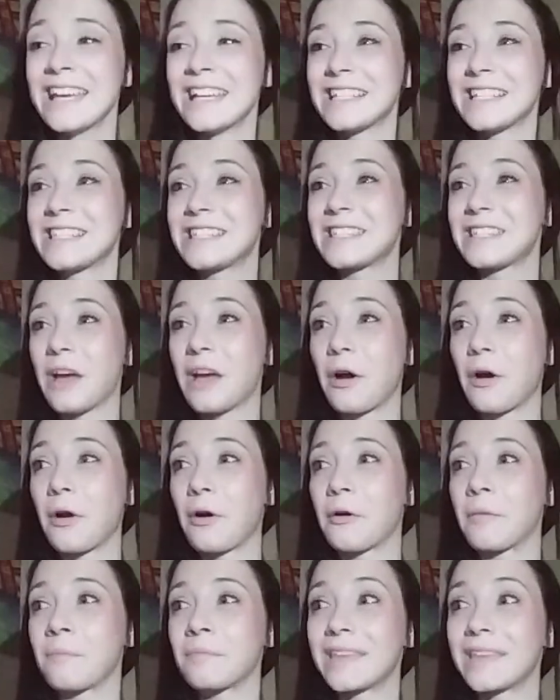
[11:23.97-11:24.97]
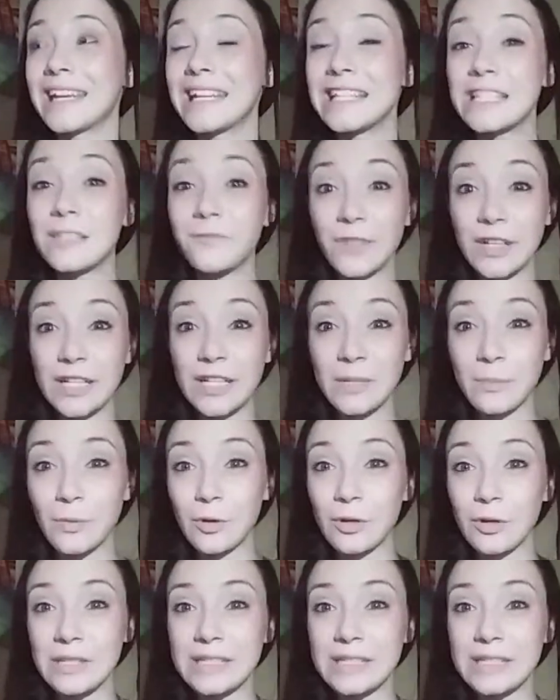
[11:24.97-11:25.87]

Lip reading: So it's fixable.